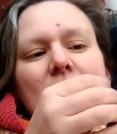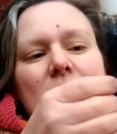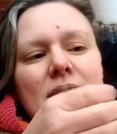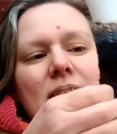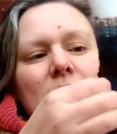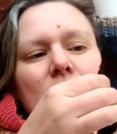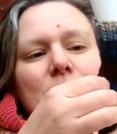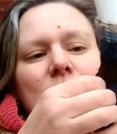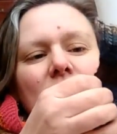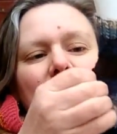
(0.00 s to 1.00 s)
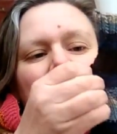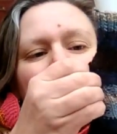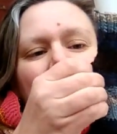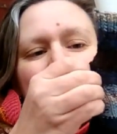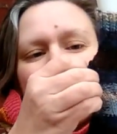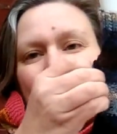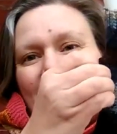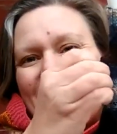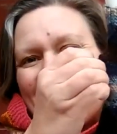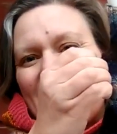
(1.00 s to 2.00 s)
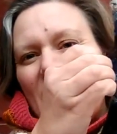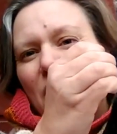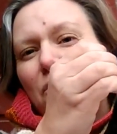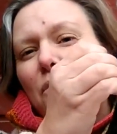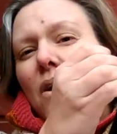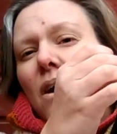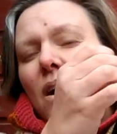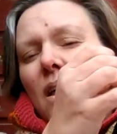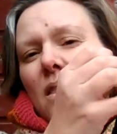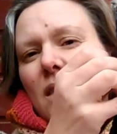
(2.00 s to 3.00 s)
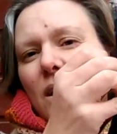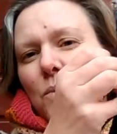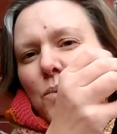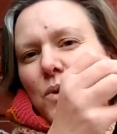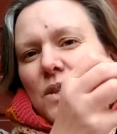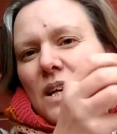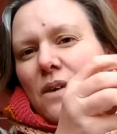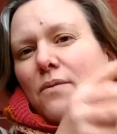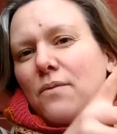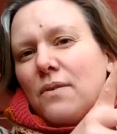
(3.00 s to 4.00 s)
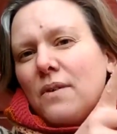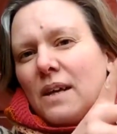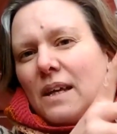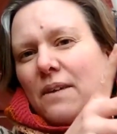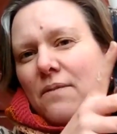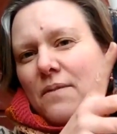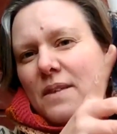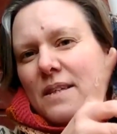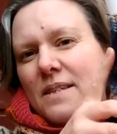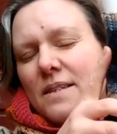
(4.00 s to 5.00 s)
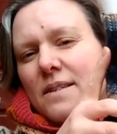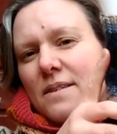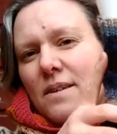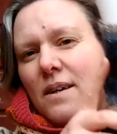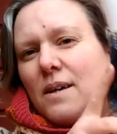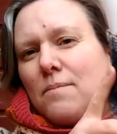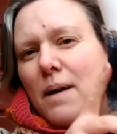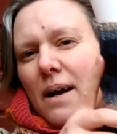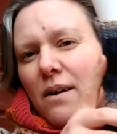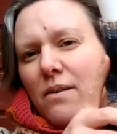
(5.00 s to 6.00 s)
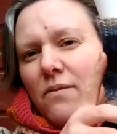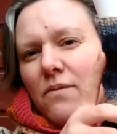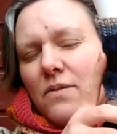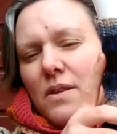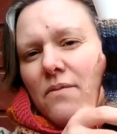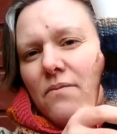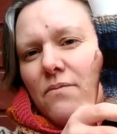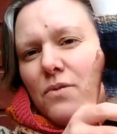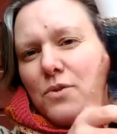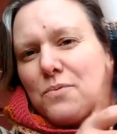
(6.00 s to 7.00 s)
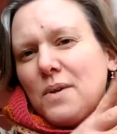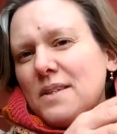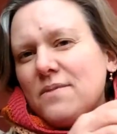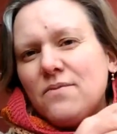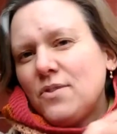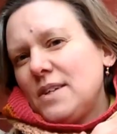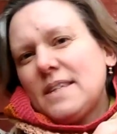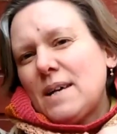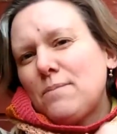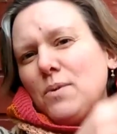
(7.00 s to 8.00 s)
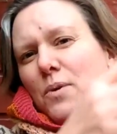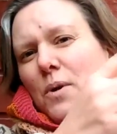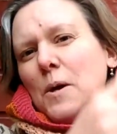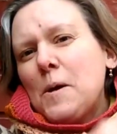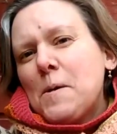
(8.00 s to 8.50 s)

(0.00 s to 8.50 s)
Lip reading: that the leg has less give than it would if this back of the foot was, for example,